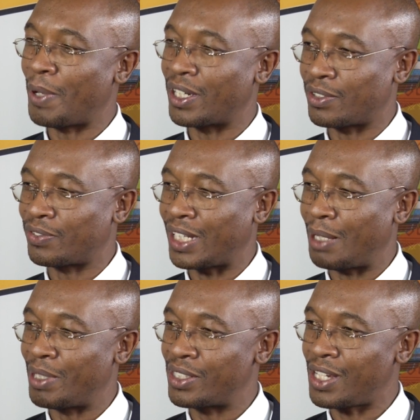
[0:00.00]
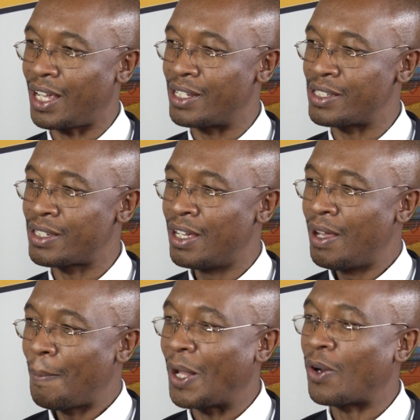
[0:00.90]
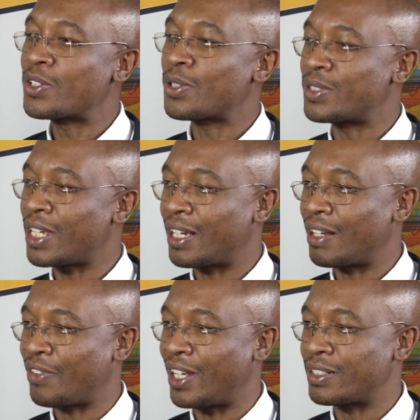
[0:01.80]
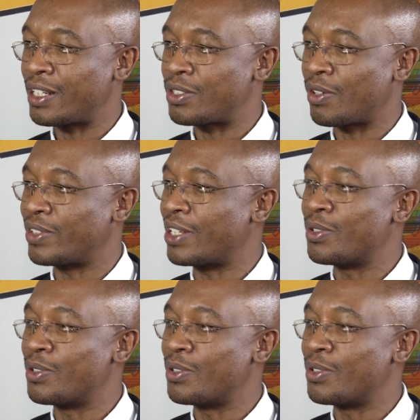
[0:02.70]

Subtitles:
impact of climate change, but also take advantage of the